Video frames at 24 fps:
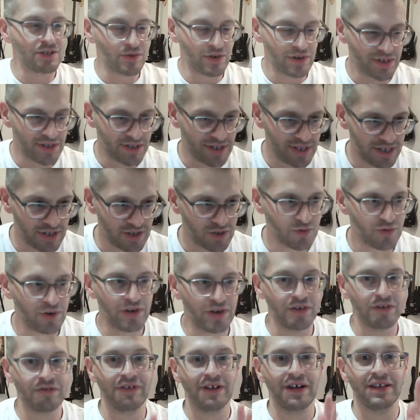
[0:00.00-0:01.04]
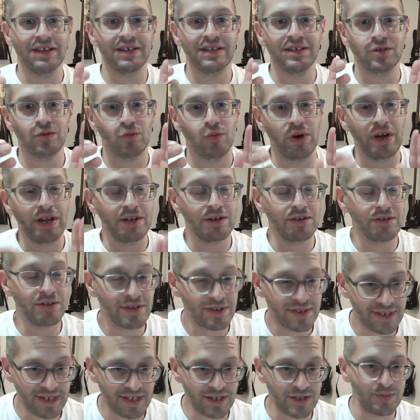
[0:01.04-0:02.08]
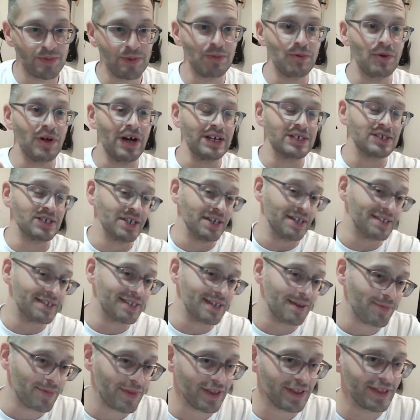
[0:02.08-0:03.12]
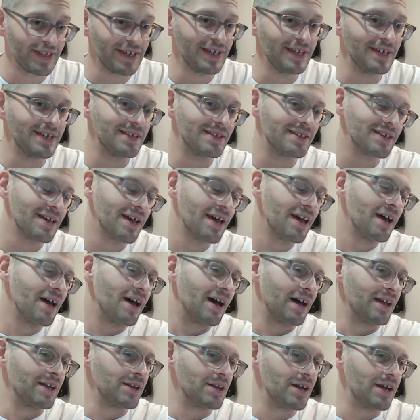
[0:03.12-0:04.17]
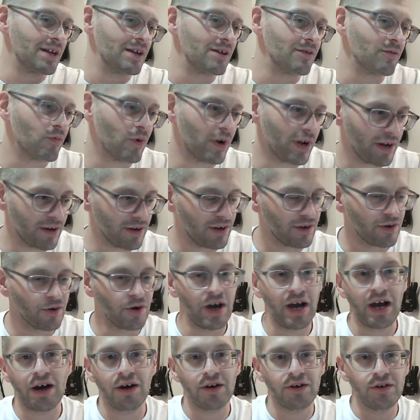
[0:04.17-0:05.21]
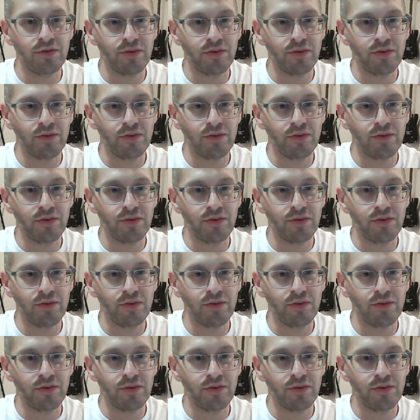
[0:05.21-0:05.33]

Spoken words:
what are sales qualified leads, when do the salespeople actually accept the leads, and when, how do